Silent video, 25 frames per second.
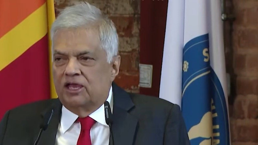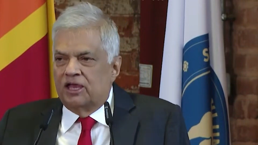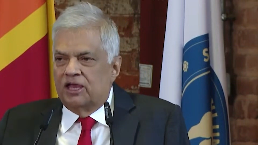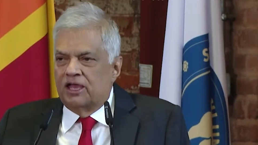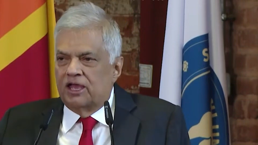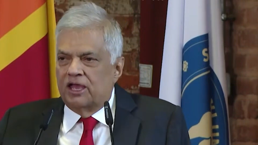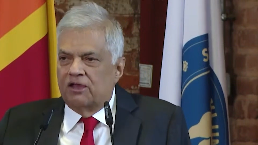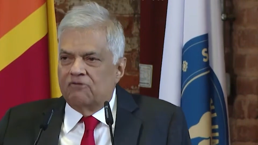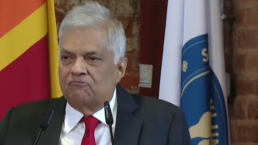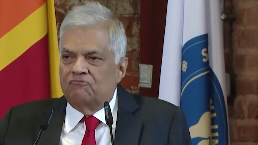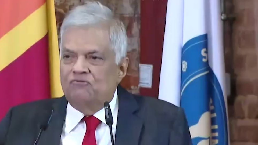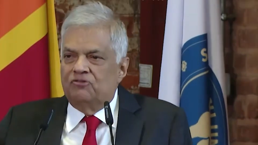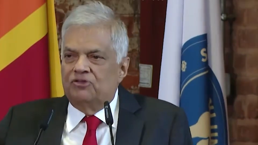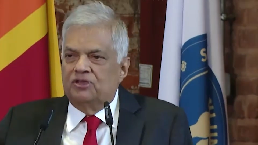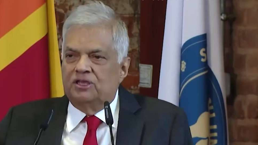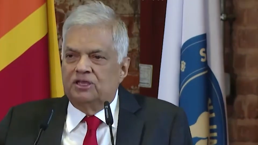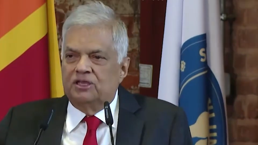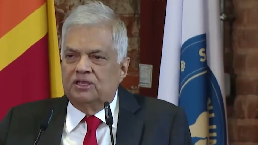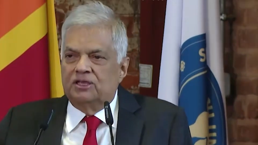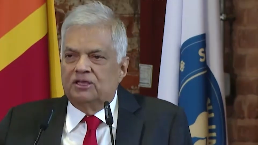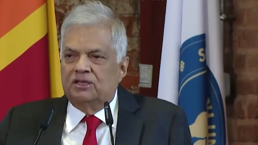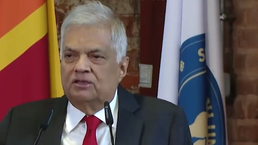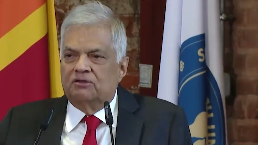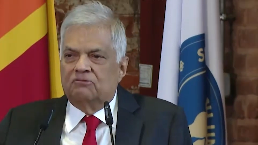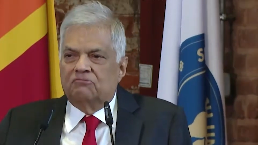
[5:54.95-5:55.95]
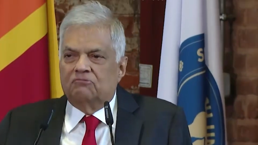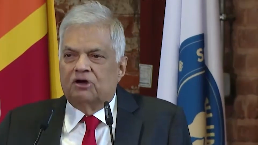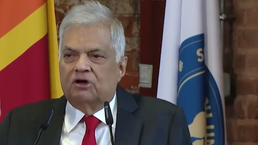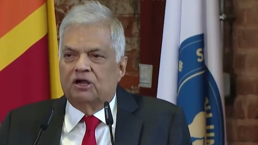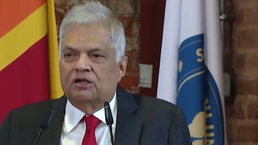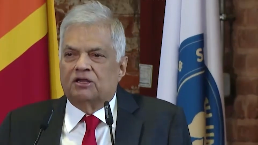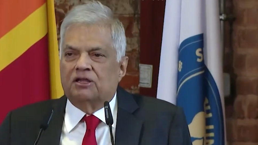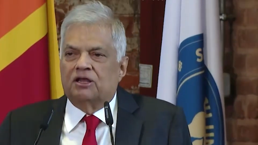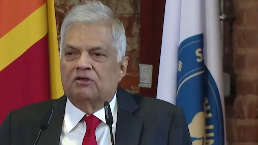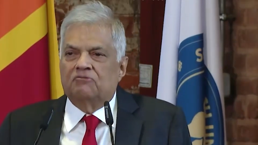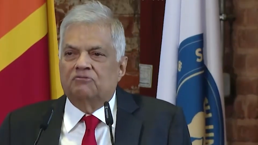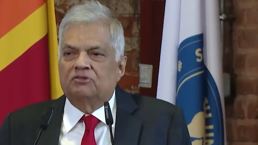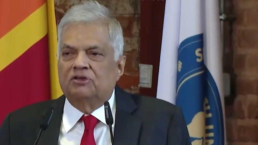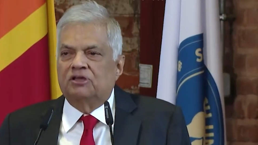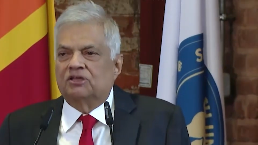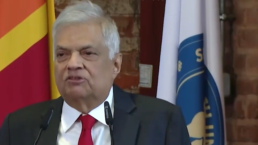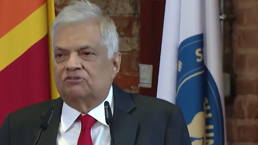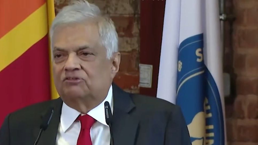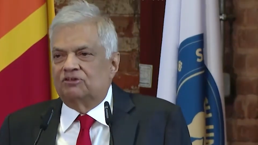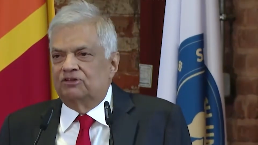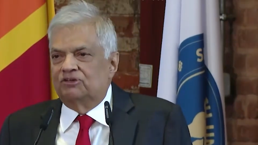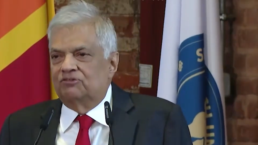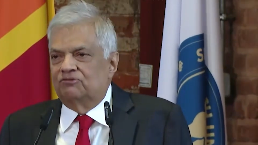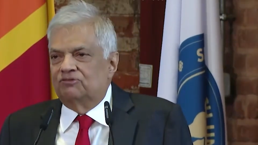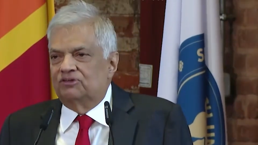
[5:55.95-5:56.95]
What have we
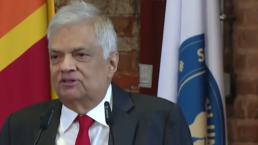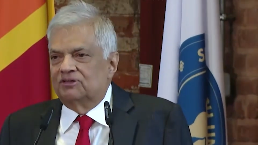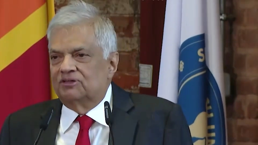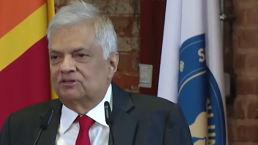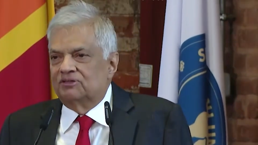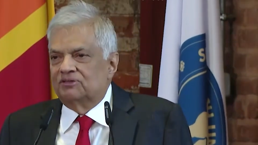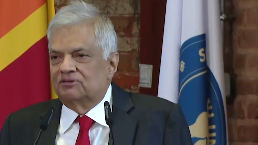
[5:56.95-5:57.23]
achieved?